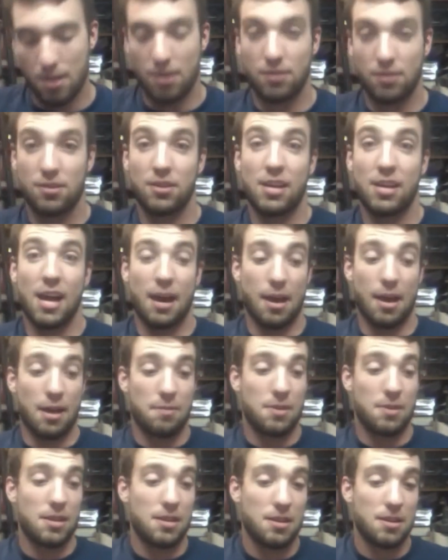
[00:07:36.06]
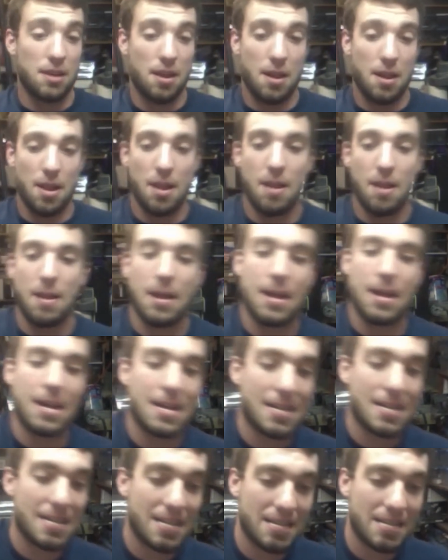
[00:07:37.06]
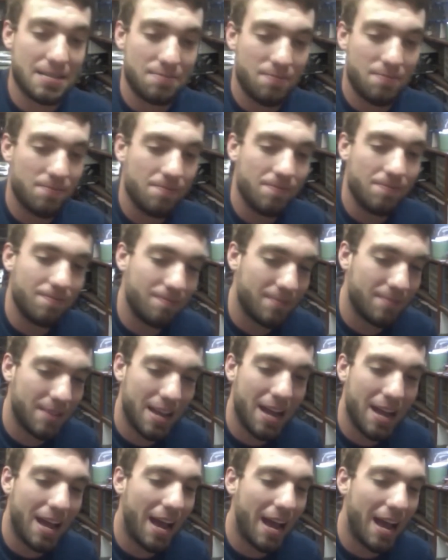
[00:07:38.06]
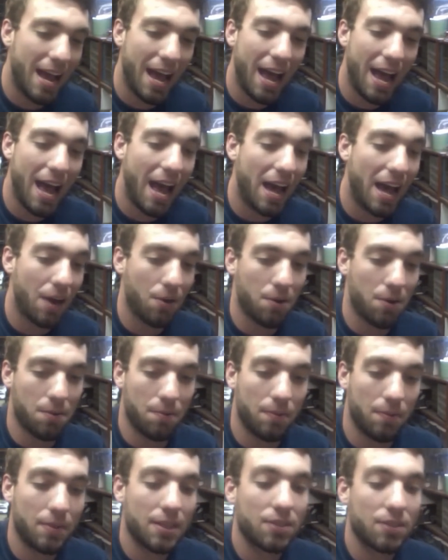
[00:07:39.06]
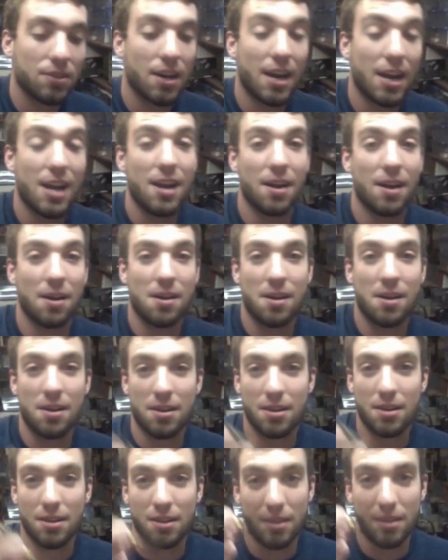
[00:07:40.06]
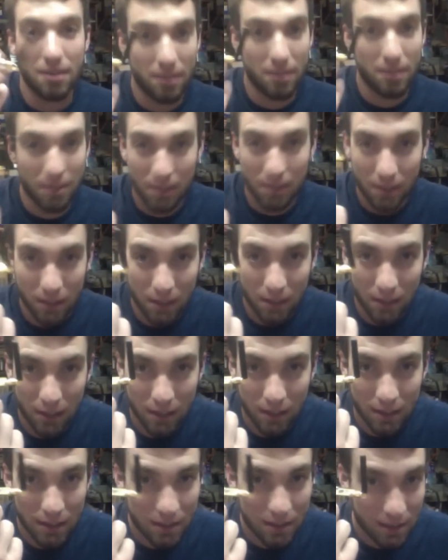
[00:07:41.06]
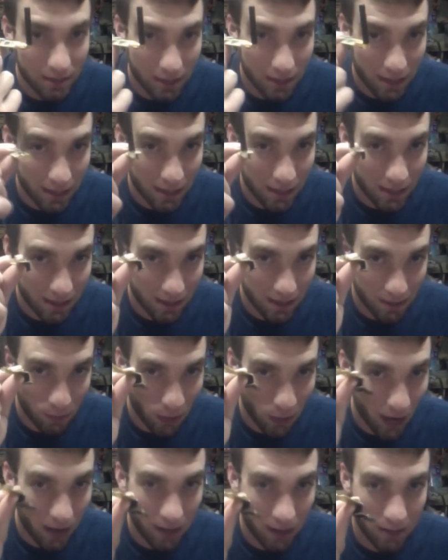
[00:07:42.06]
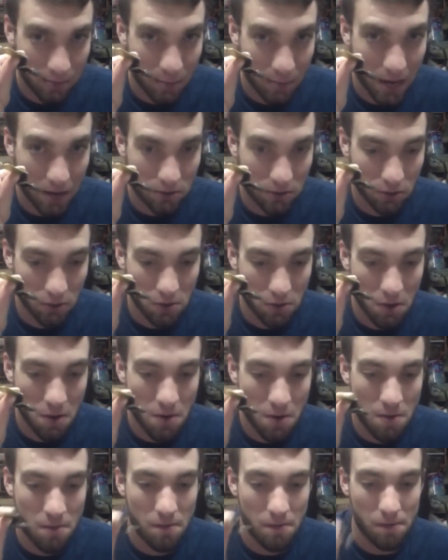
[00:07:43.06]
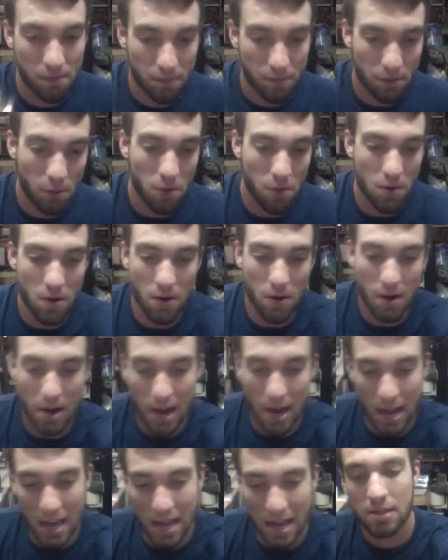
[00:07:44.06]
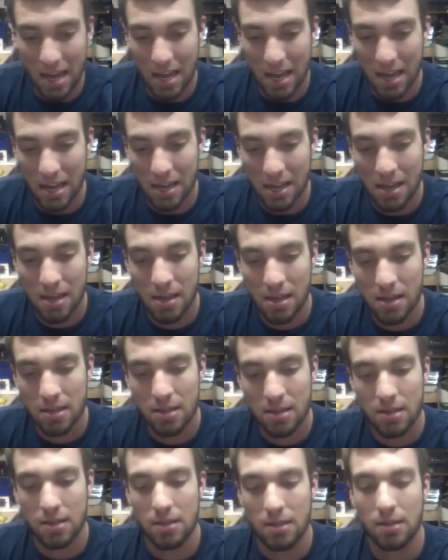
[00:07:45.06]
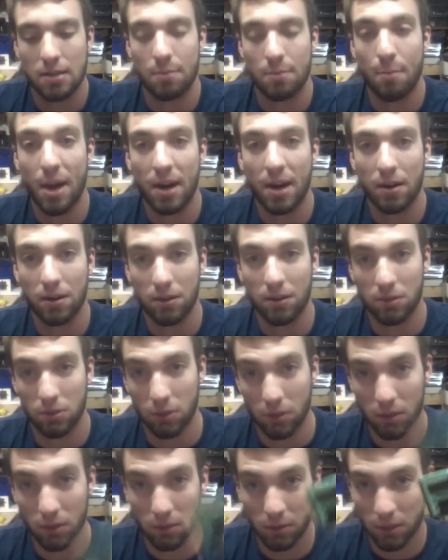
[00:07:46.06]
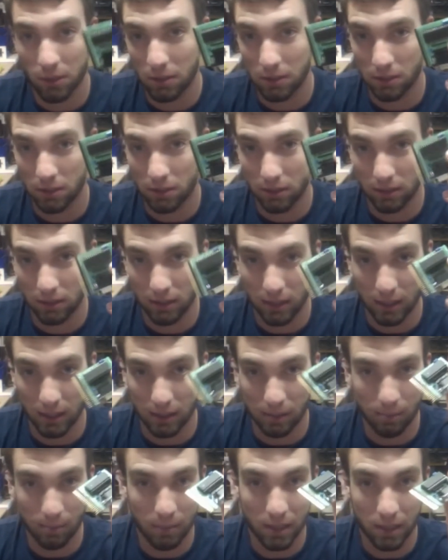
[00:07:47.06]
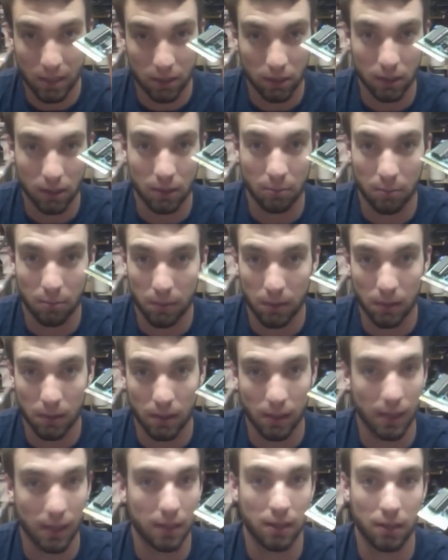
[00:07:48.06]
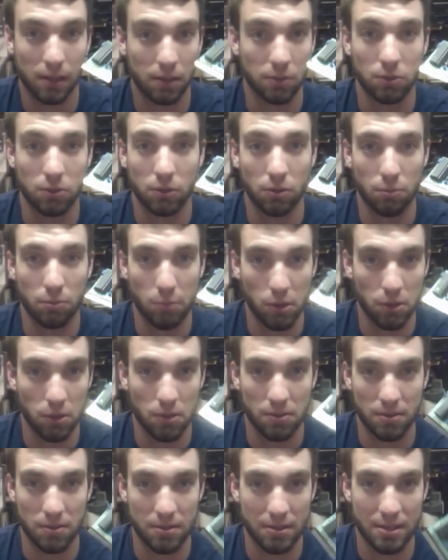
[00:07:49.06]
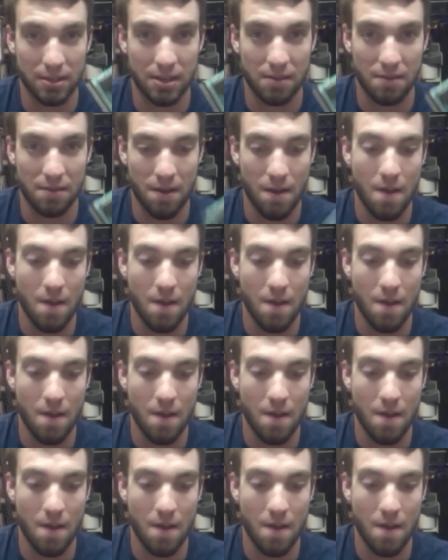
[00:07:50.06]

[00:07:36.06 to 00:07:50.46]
yeah, I mean, I don't know. This right here, this is a wireless module for a microcontroller, which is just a miniature computer that can control motors and stuff.